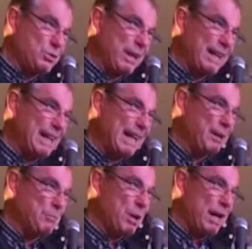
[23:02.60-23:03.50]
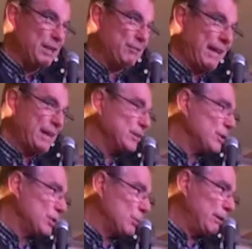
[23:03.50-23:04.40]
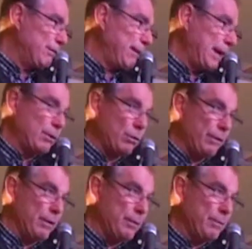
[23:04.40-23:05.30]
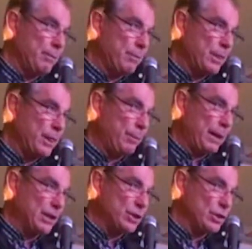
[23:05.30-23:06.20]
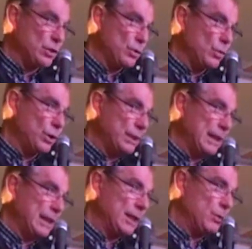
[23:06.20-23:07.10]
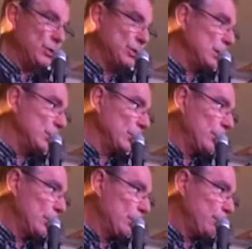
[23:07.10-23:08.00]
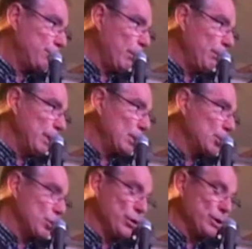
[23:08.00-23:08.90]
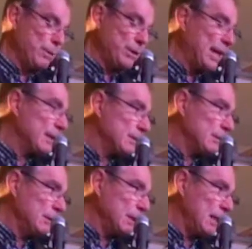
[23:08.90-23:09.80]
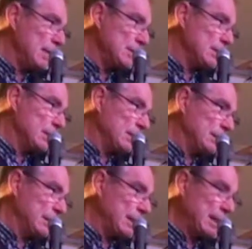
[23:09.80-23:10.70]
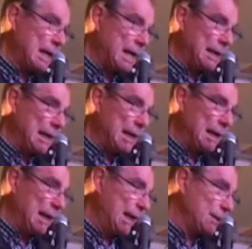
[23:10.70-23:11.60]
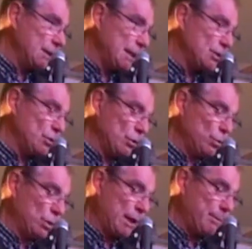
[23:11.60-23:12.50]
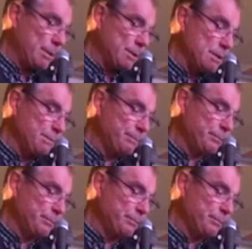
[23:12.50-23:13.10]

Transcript: regulator might have acted to be fair on the patients who weren't getting a good deal from the insurers, but that is la la land. That is not what happens.